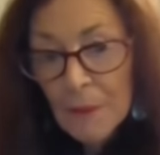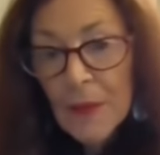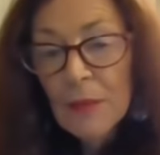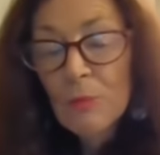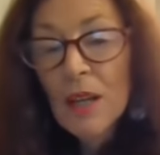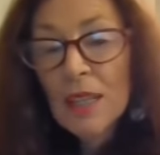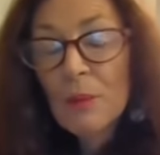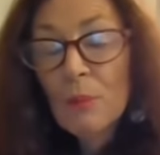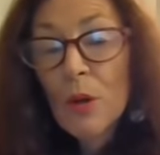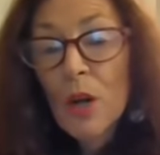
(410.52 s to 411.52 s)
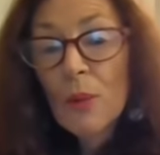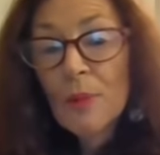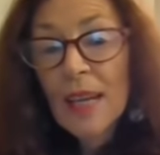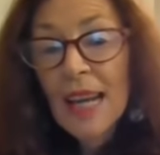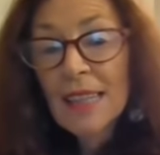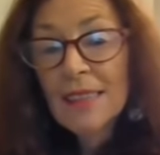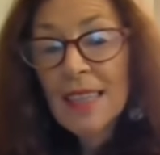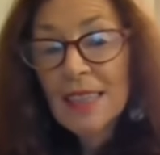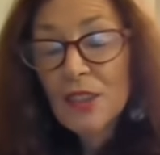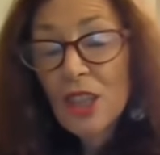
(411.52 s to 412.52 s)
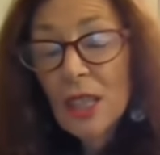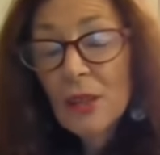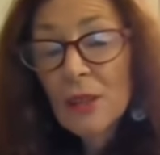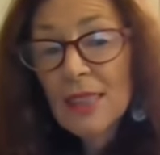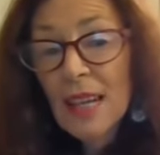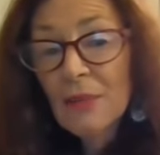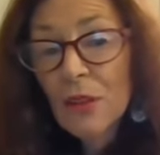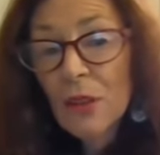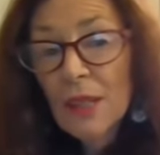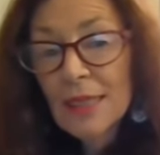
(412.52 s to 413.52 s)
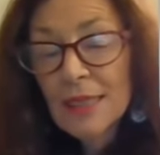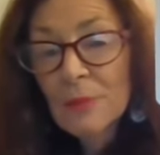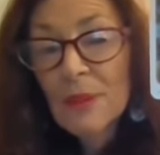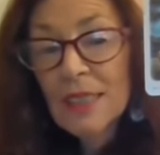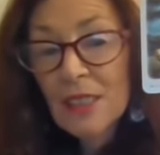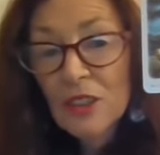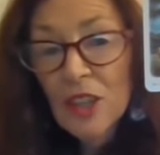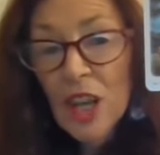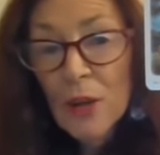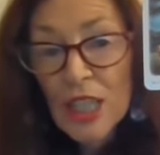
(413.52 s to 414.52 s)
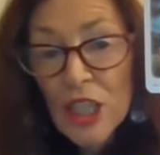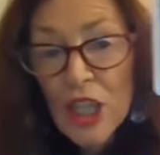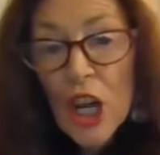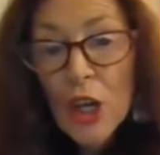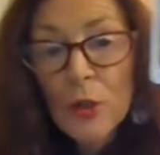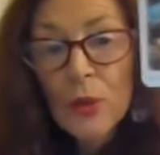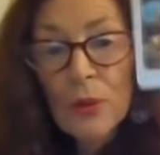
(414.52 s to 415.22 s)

It might get more complicated next year as they have to do this, but just going, no.